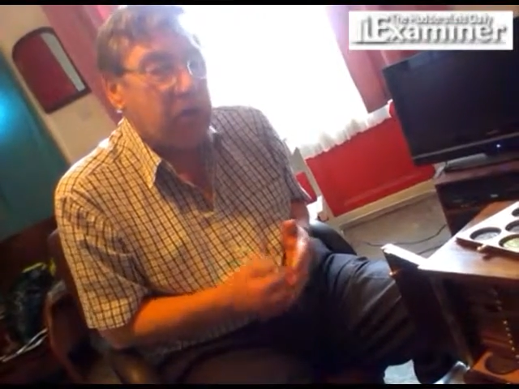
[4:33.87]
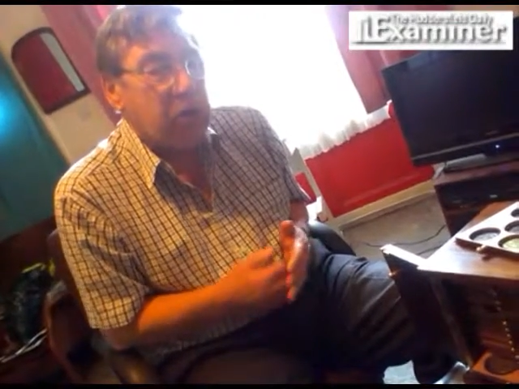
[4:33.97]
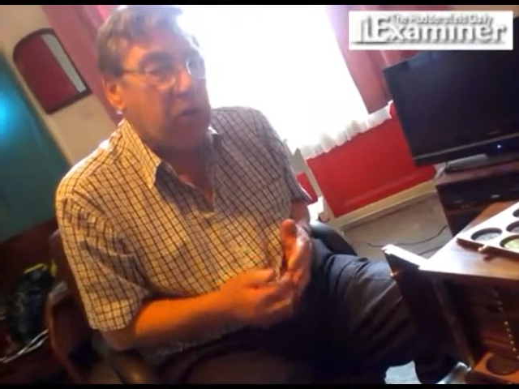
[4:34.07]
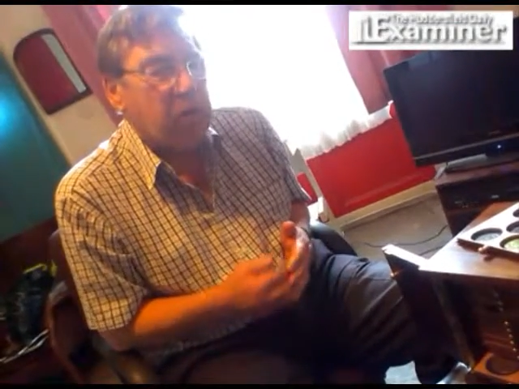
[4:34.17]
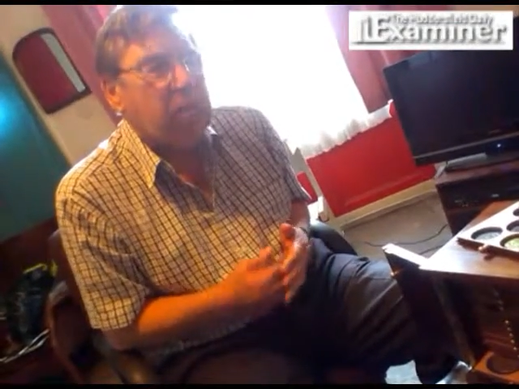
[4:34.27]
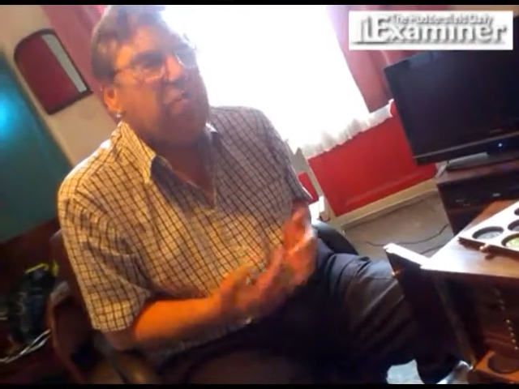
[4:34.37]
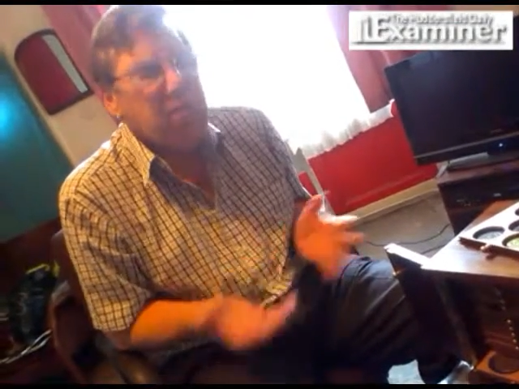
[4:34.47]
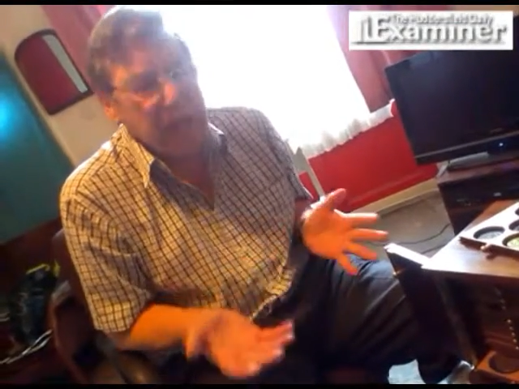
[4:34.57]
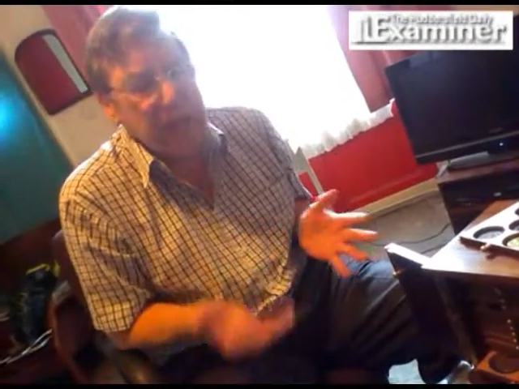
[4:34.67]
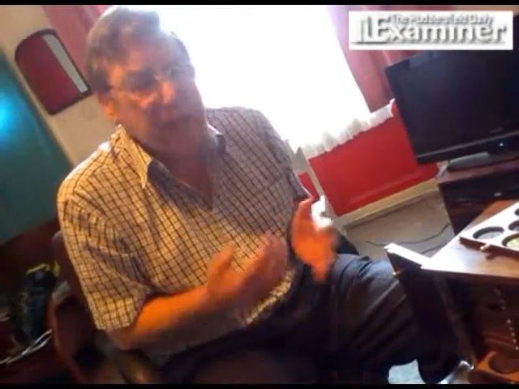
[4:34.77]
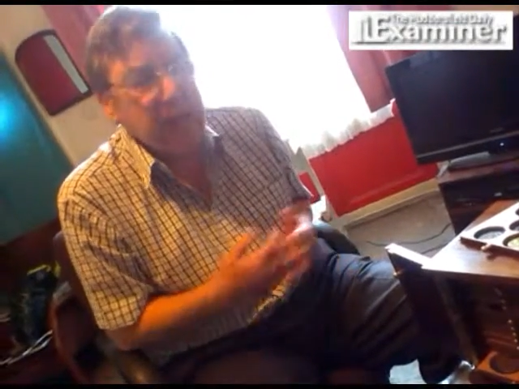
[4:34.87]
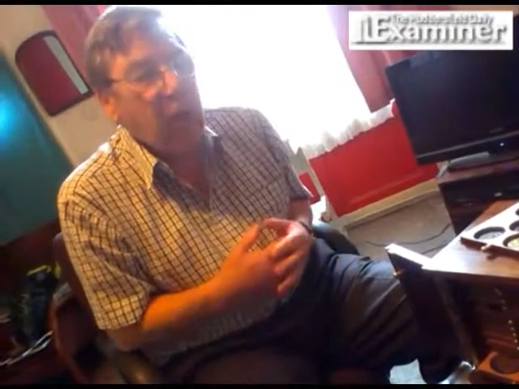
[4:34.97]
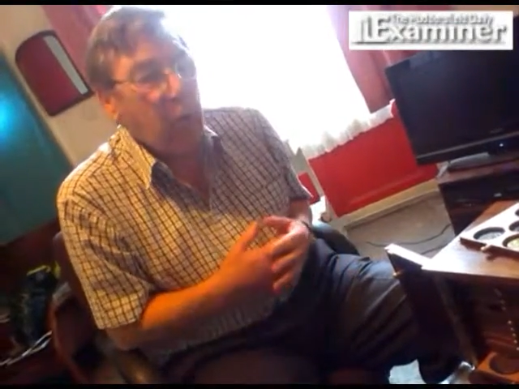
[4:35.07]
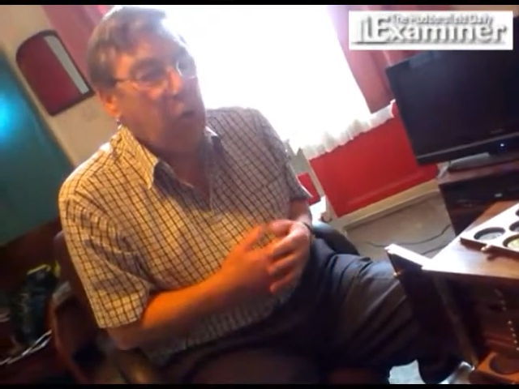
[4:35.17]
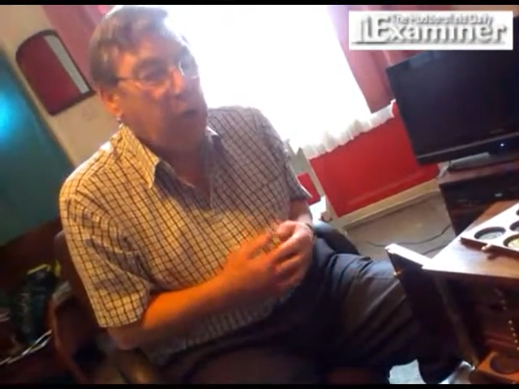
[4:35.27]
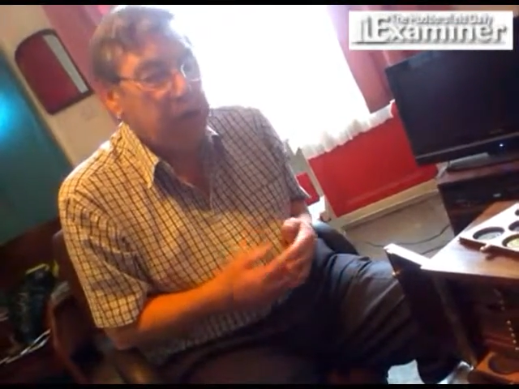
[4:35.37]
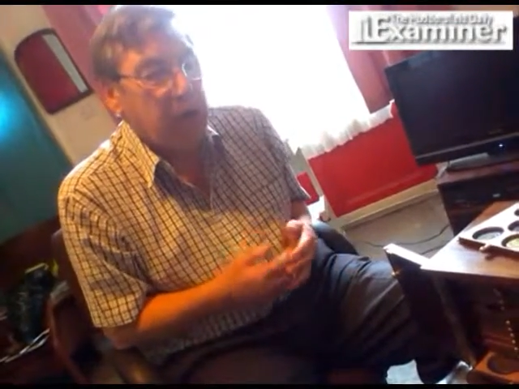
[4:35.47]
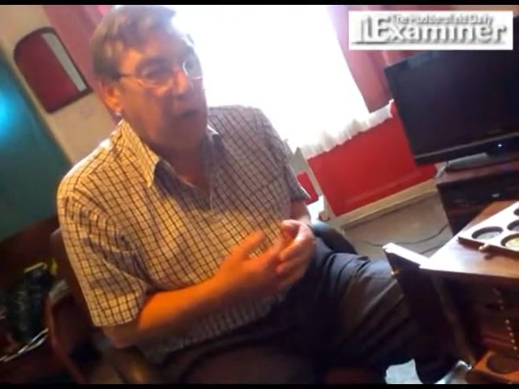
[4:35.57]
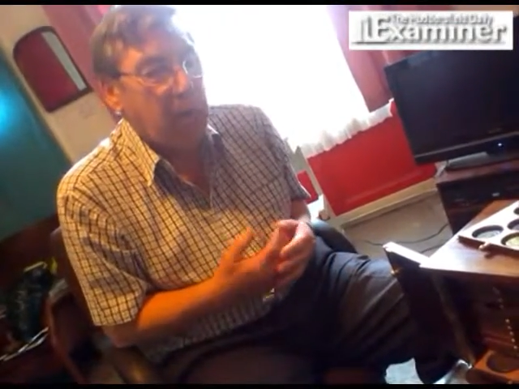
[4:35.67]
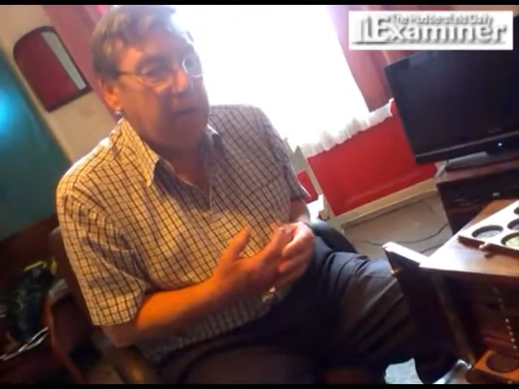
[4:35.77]
So they're not worth a
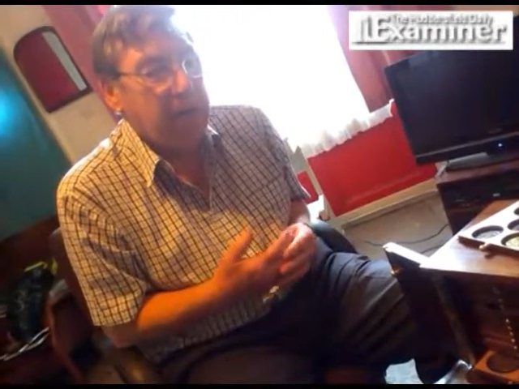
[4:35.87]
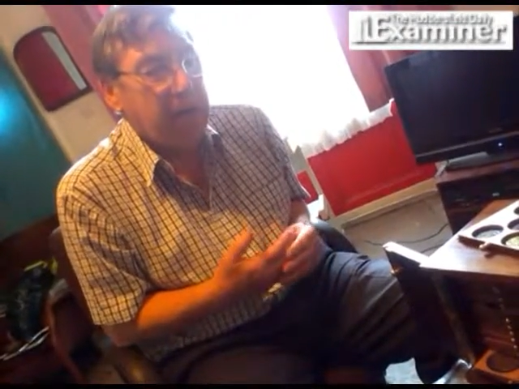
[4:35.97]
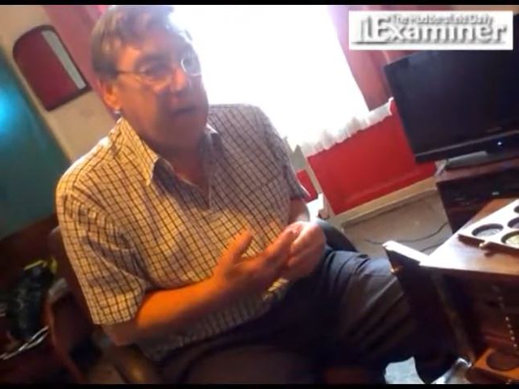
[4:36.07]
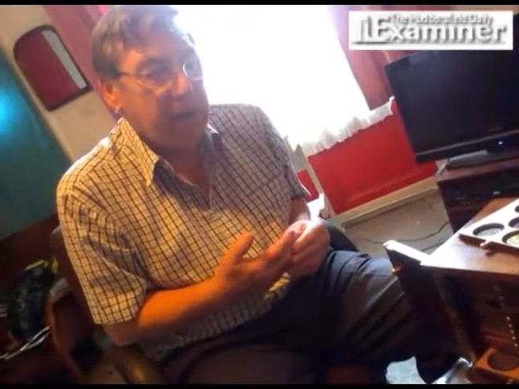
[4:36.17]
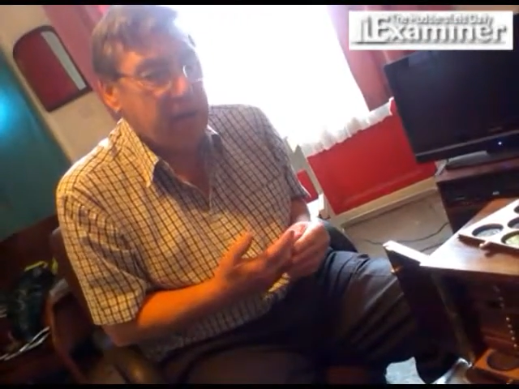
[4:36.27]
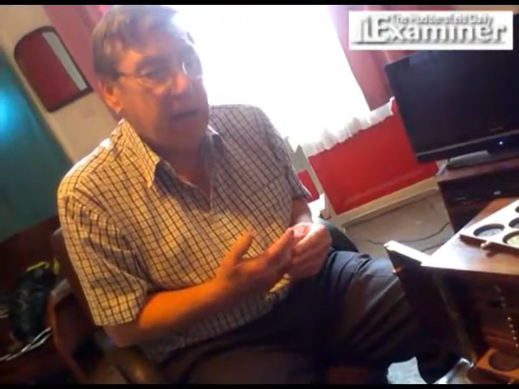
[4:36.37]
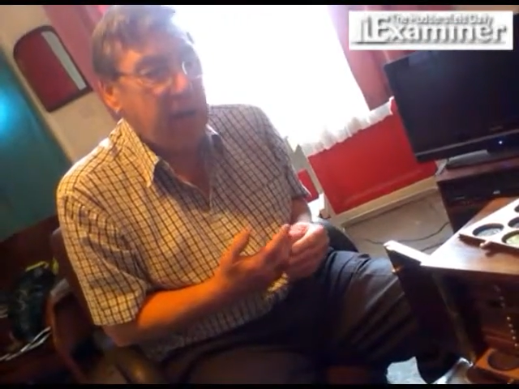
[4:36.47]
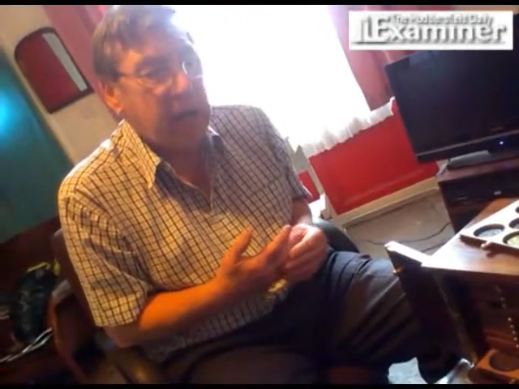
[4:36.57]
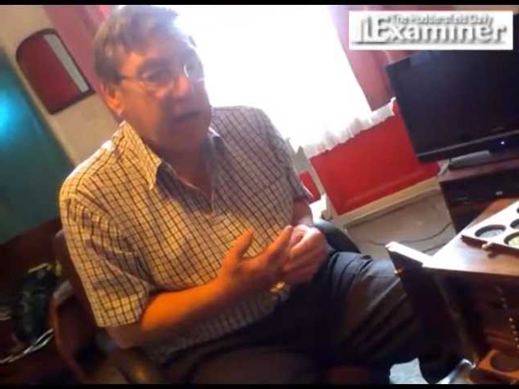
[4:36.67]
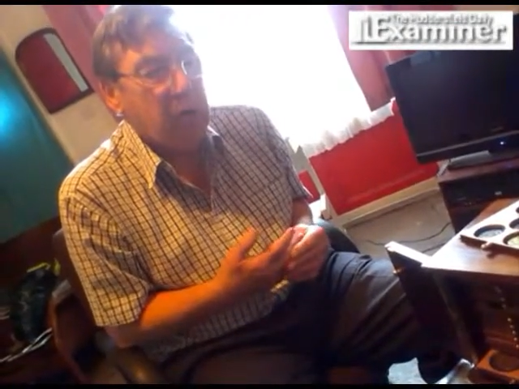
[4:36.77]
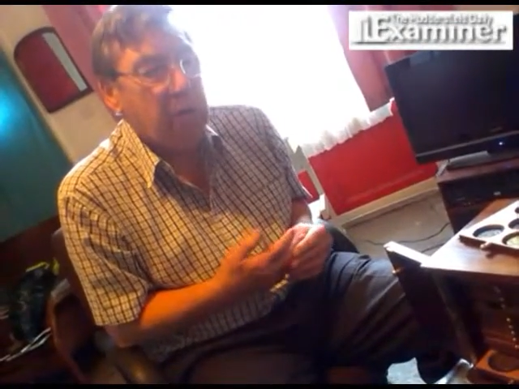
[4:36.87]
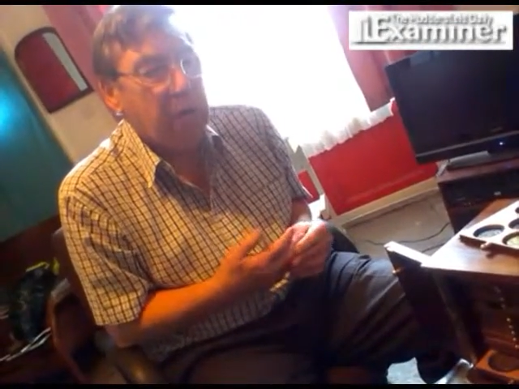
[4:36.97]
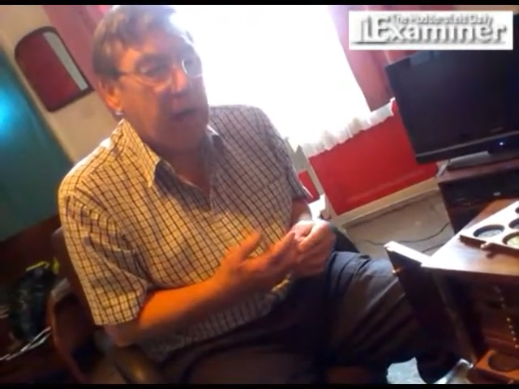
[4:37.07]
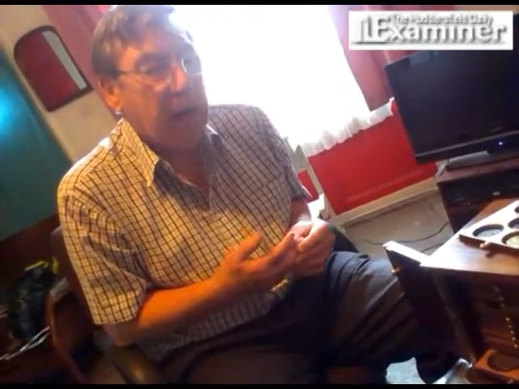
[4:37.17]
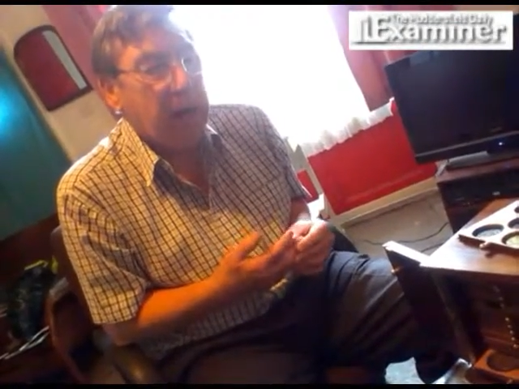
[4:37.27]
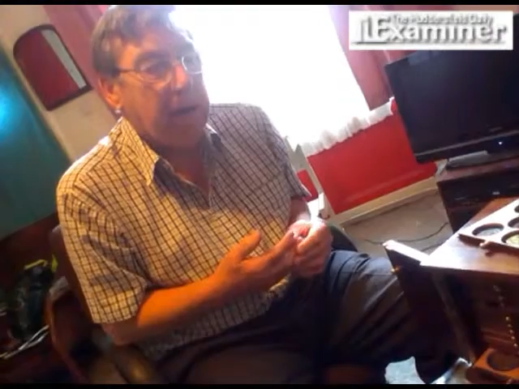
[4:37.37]
lot, but they're hard to come by.